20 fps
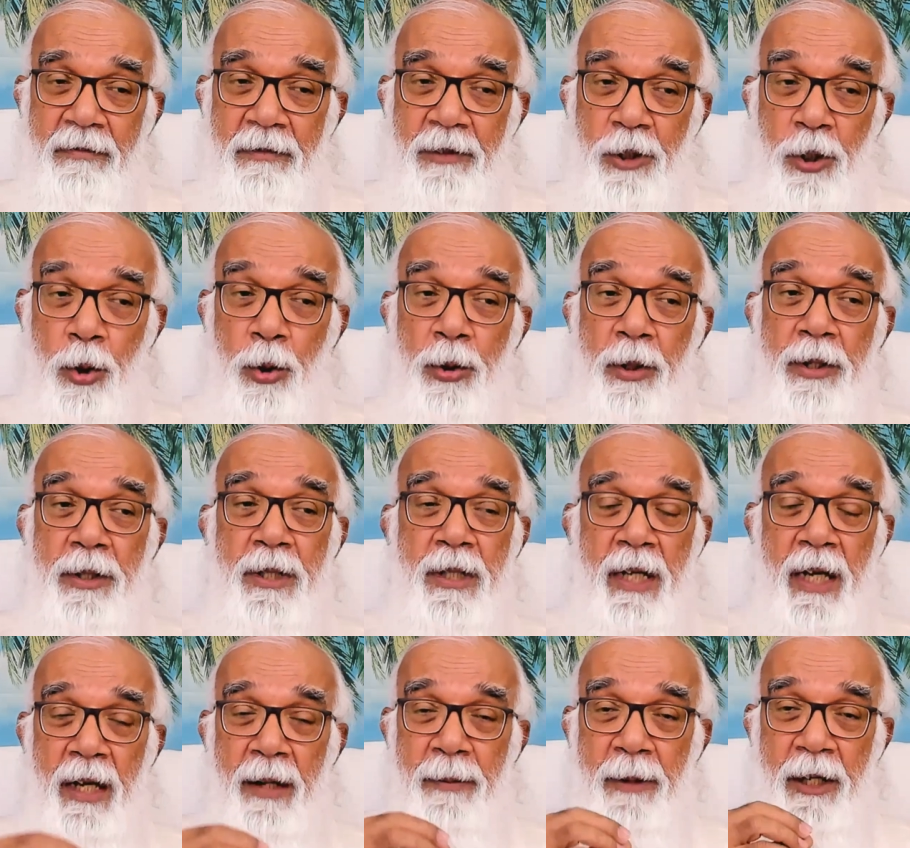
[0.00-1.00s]
So the
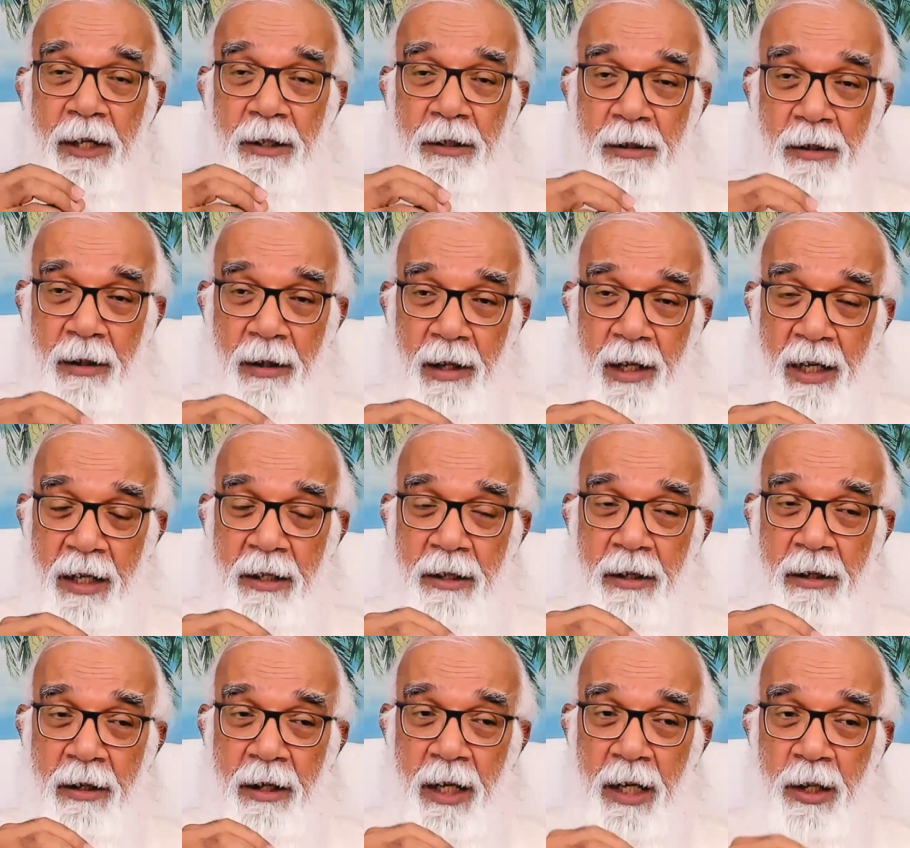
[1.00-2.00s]
same intellect
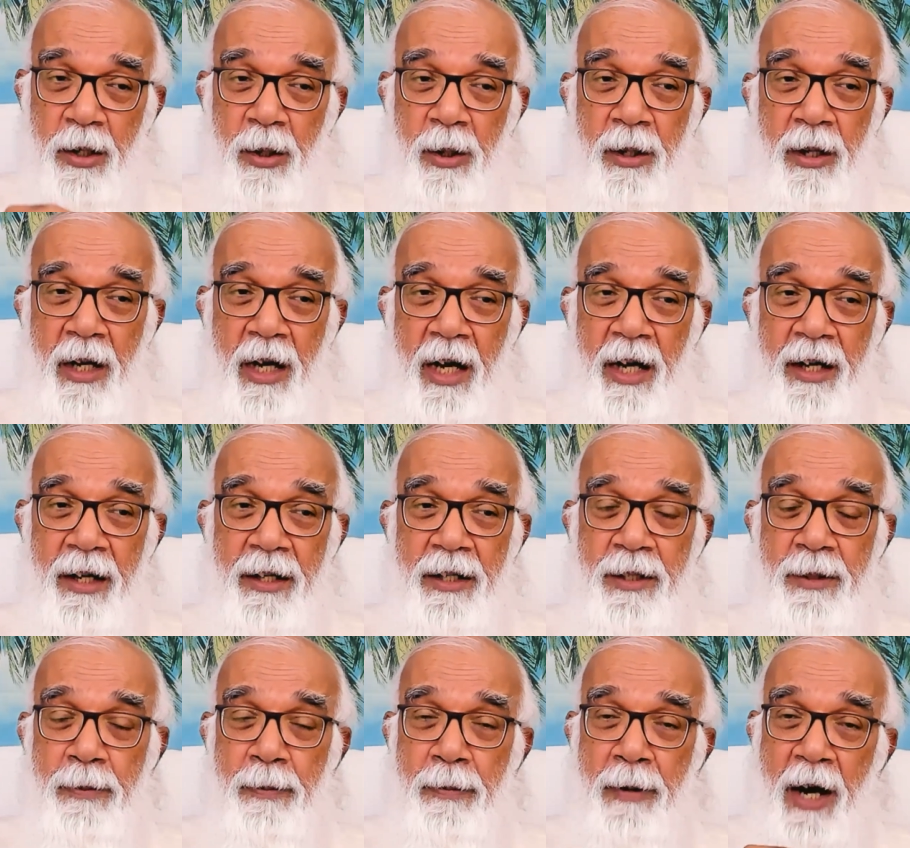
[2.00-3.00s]

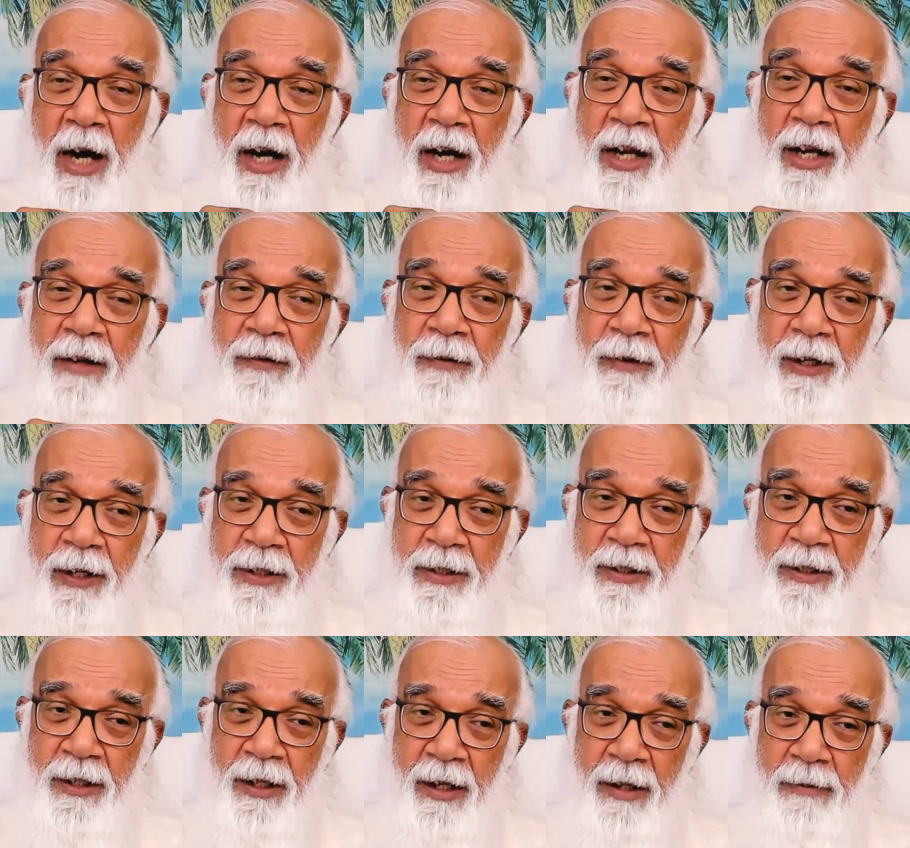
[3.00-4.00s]
recognized by
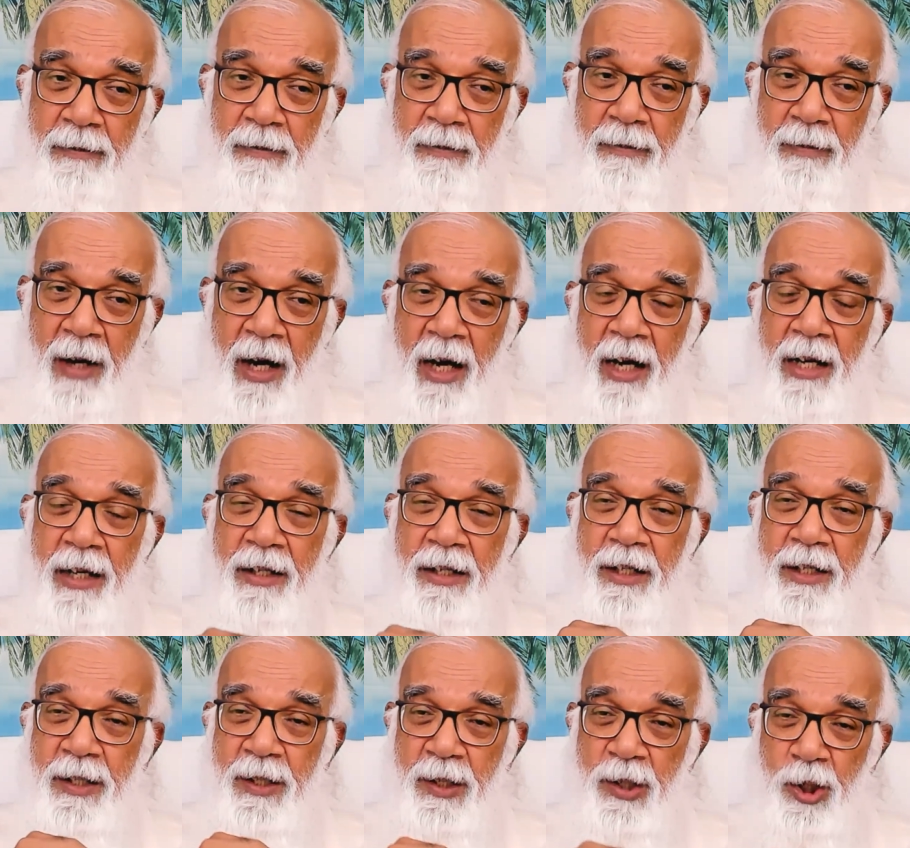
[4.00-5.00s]
wisdom, by
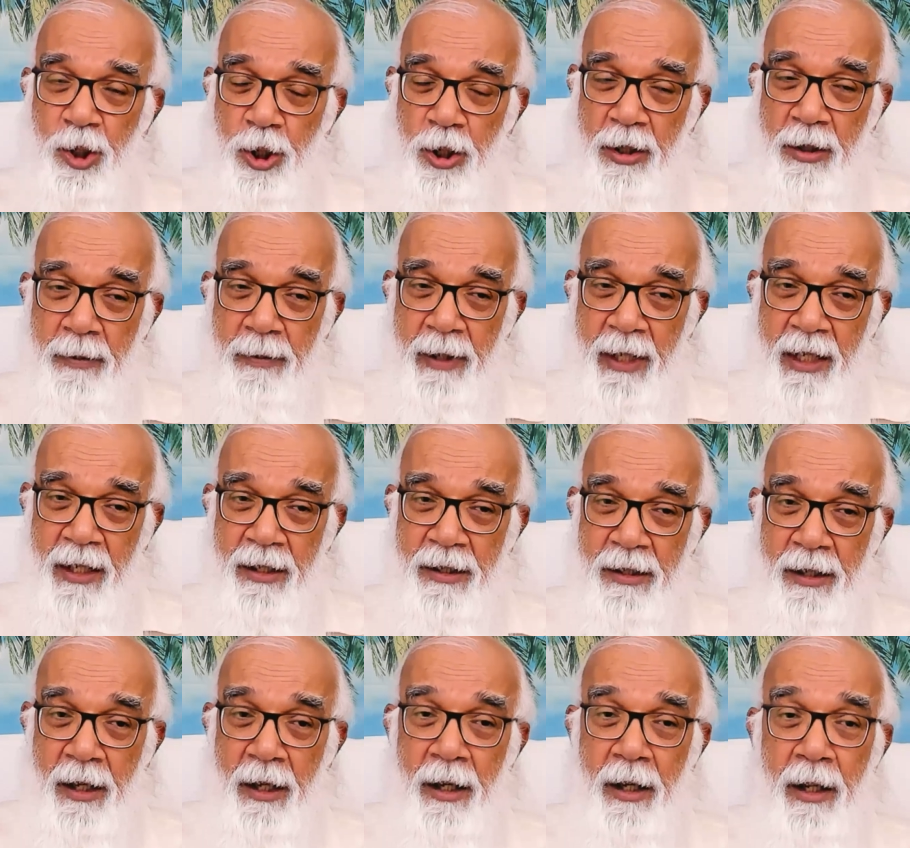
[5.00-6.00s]

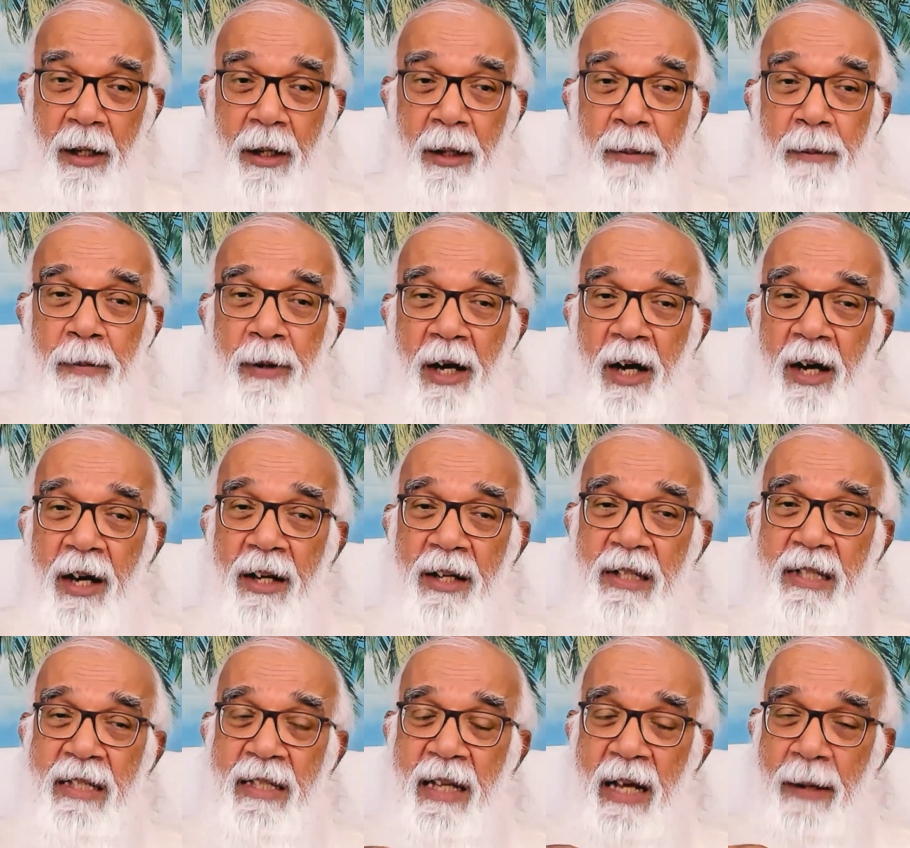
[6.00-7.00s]
discernment, by
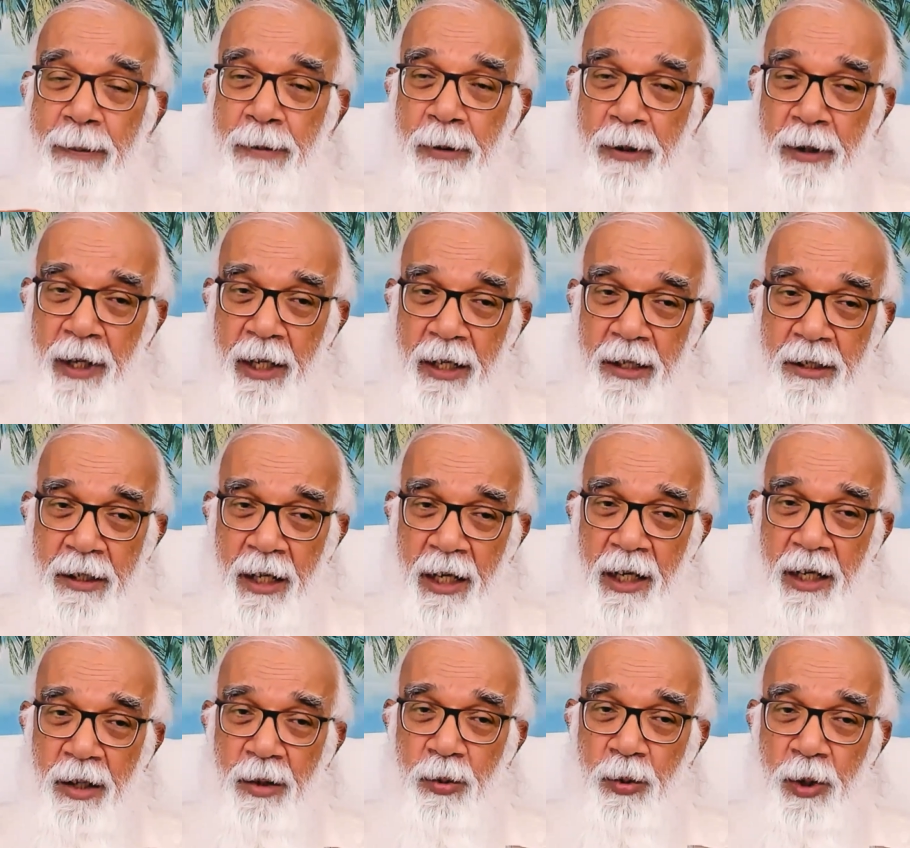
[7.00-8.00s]

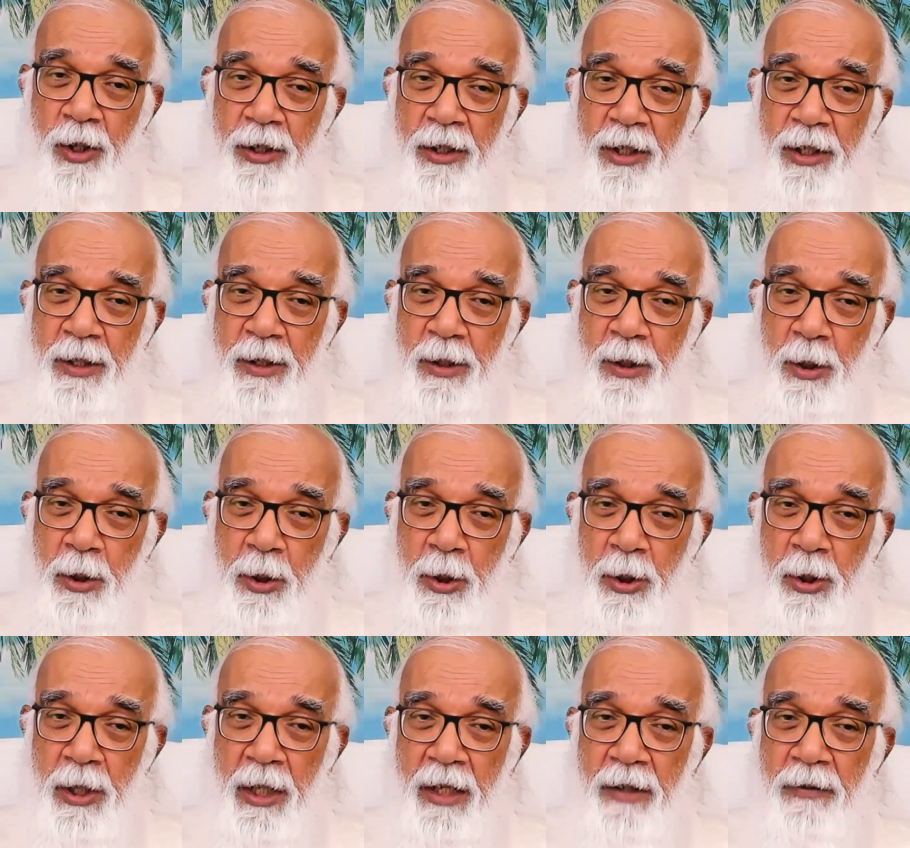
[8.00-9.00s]
separating what is
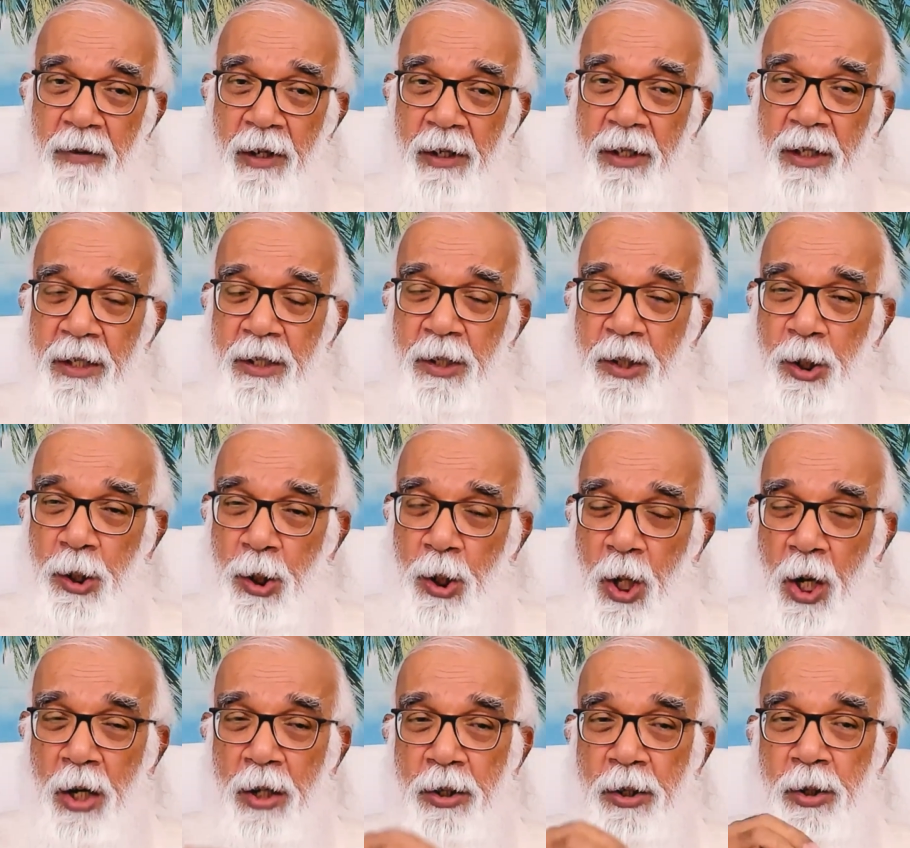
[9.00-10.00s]
good and what is
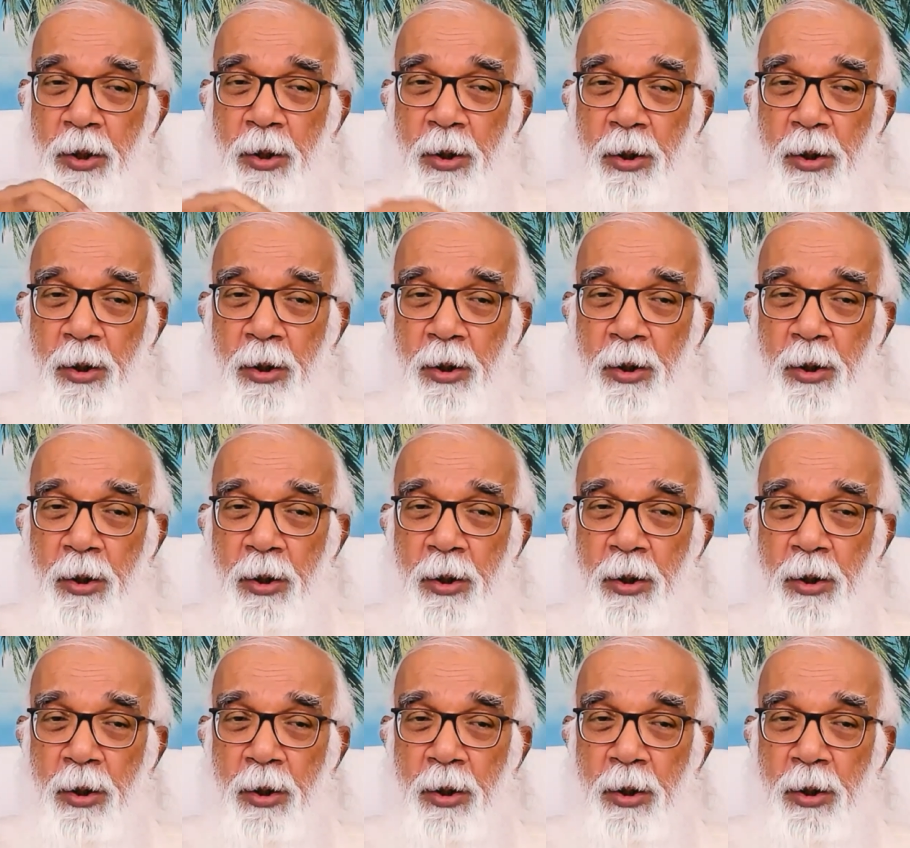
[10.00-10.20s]
not